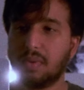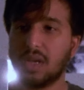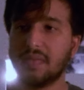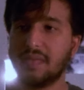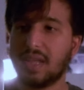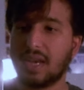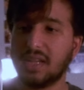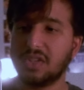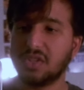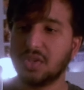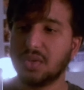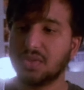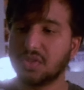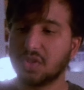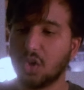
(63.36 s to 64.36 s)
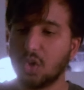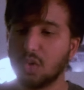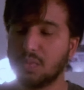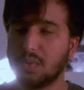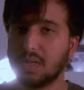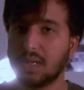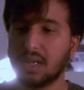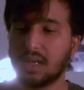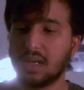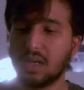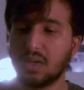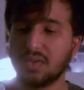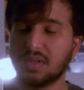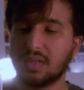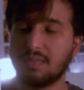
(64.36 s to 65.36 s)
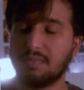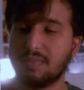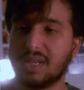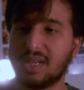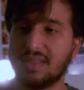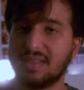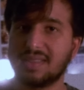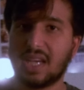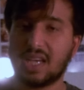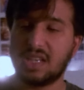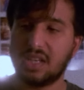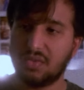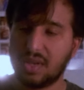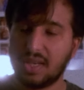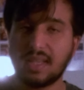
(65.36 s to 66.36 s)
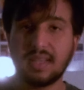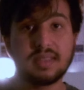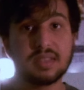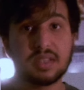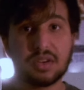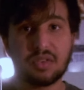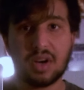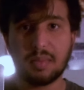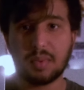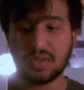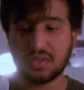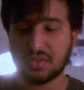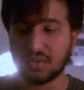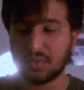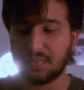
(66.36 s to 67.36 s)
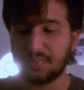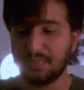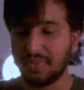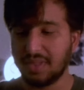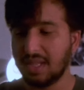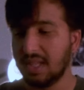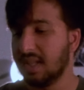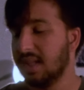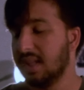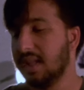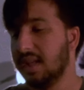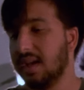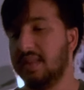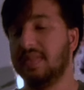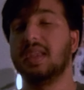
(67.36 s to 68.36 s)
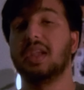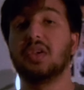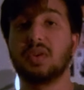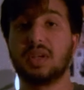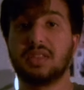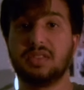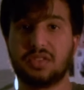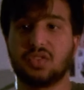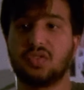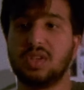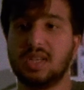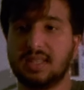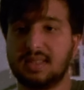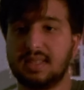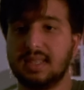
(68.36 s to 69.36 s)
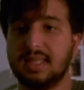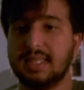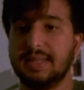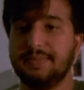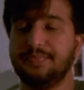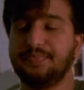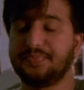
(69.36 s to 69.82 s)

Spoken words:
part of it. I just use it to open and close it because it's actually really easy to grab onto, and then I don't get the screen a stare to me.